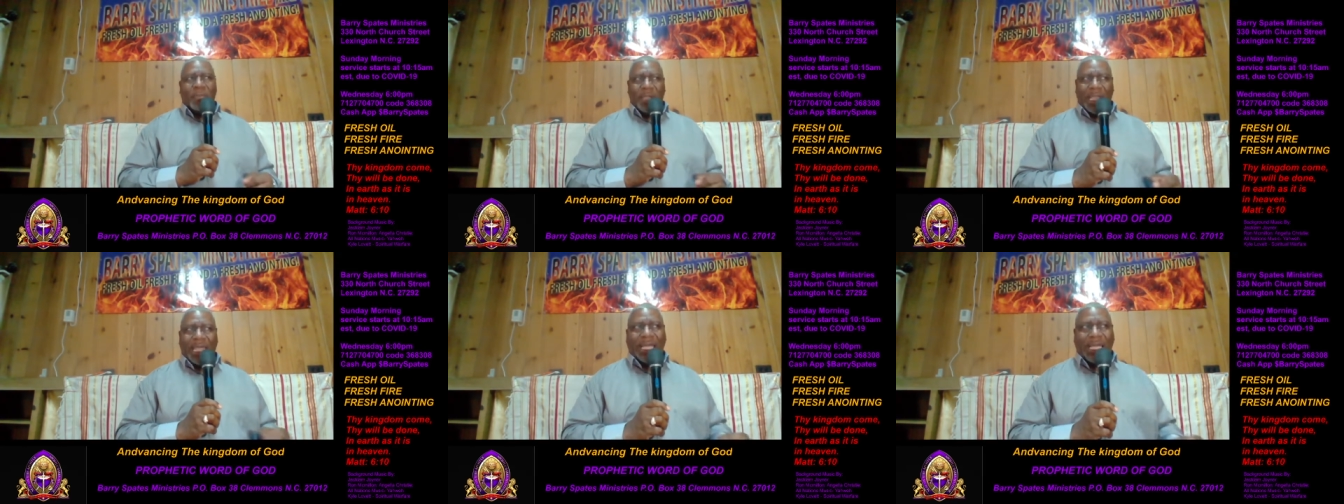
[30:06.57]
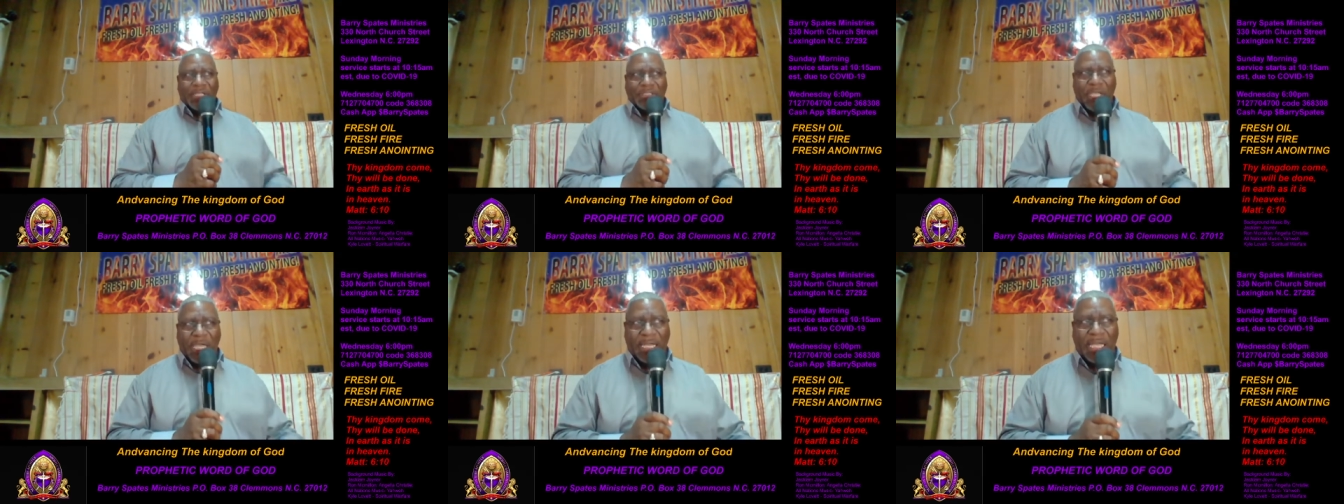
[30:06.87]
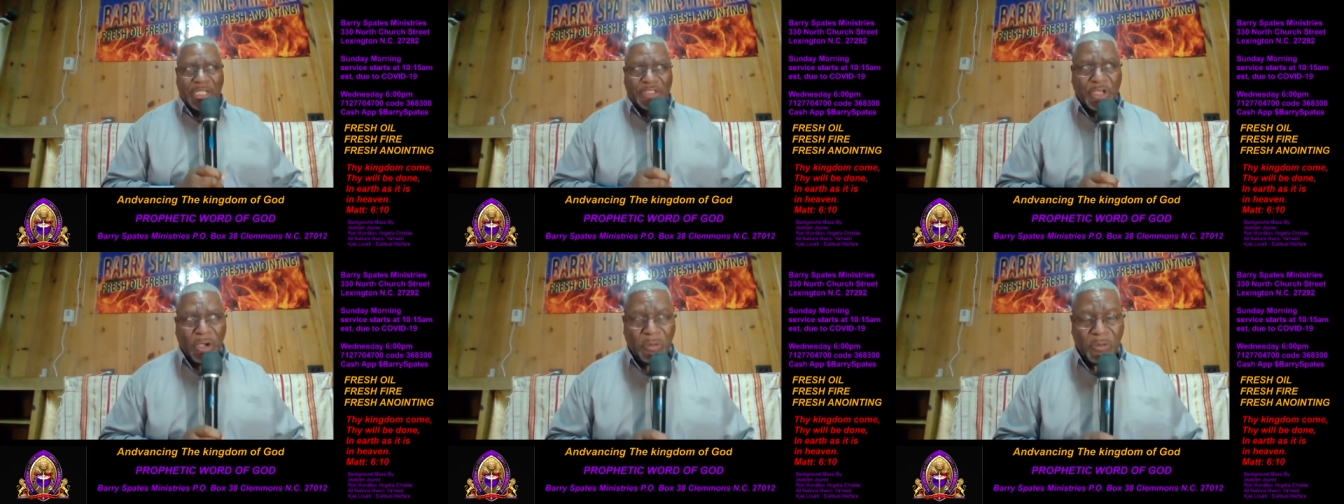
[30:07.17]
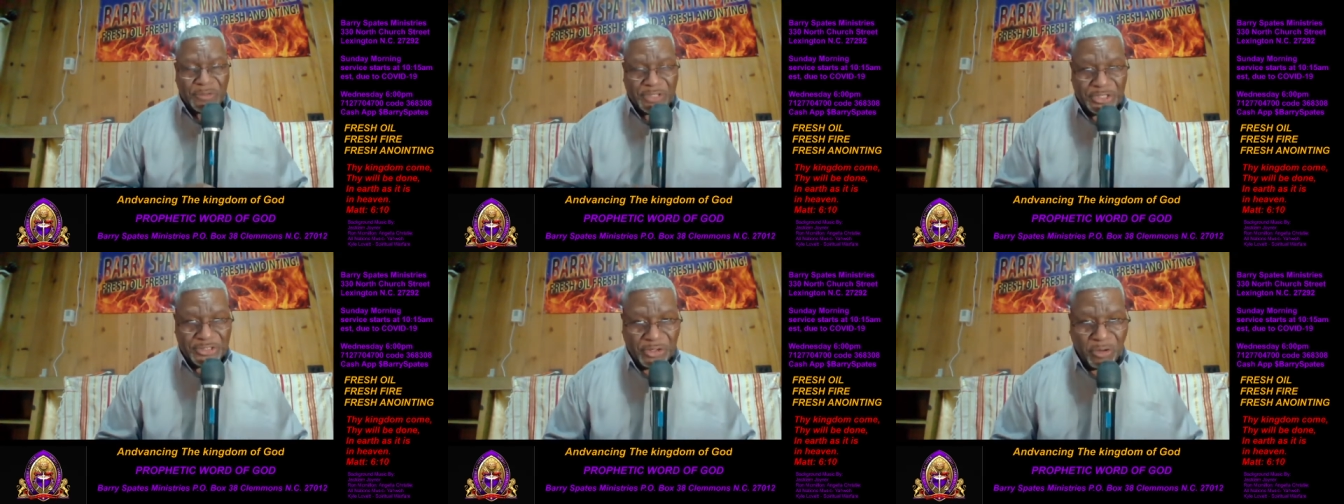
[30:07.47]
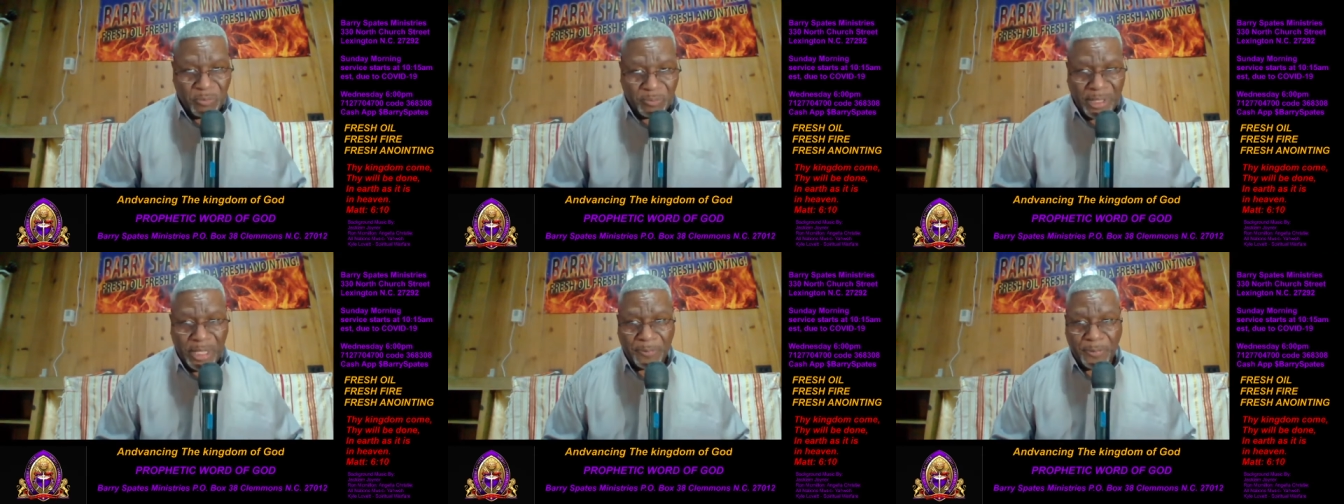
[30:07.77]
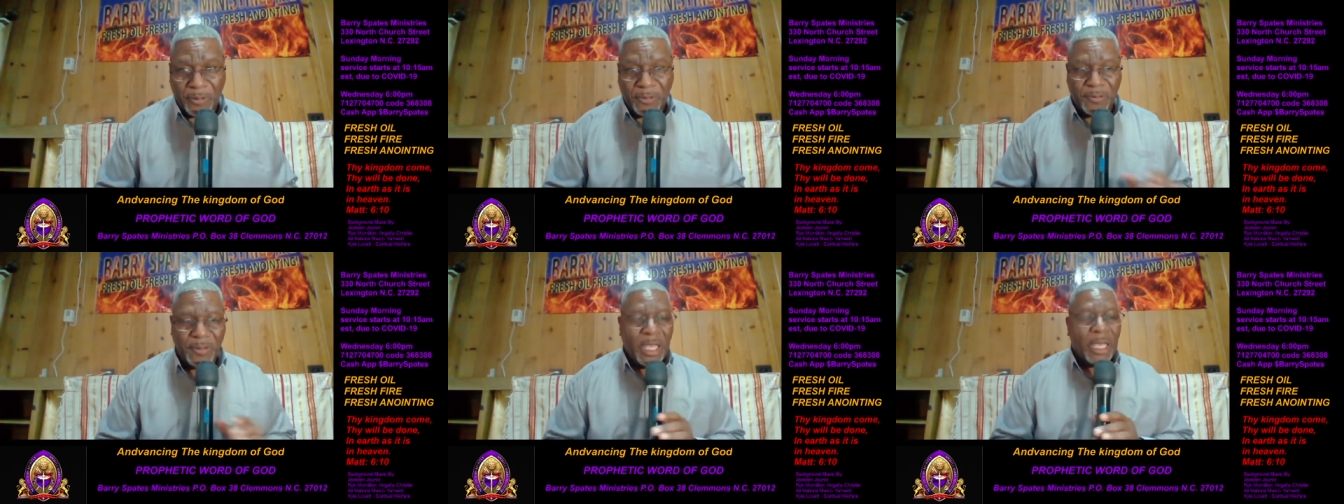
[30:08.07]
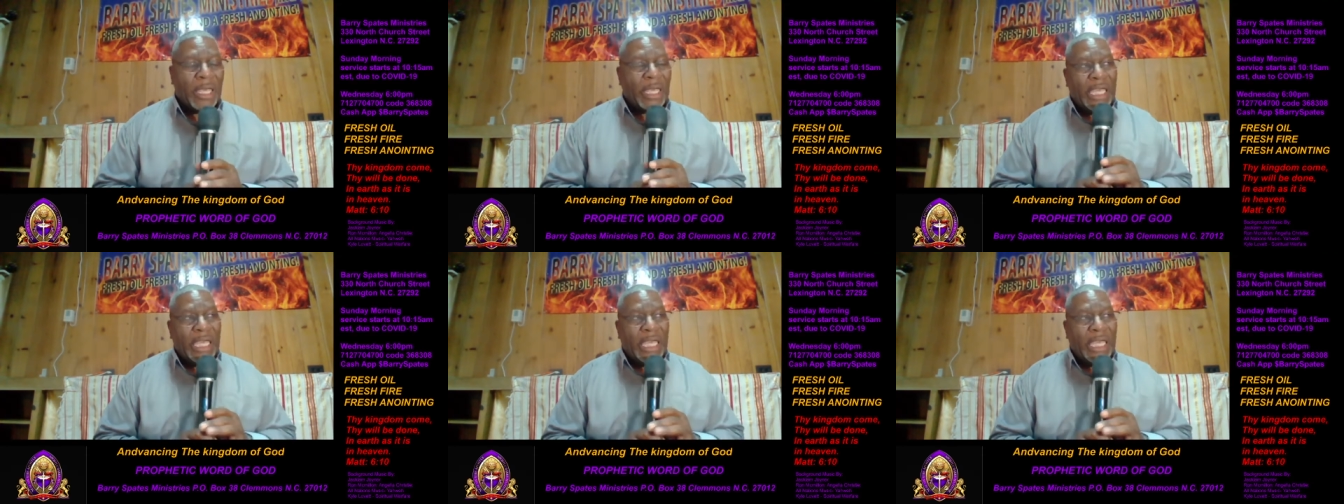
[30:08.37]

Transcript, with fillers: but like I said, he chose his own people.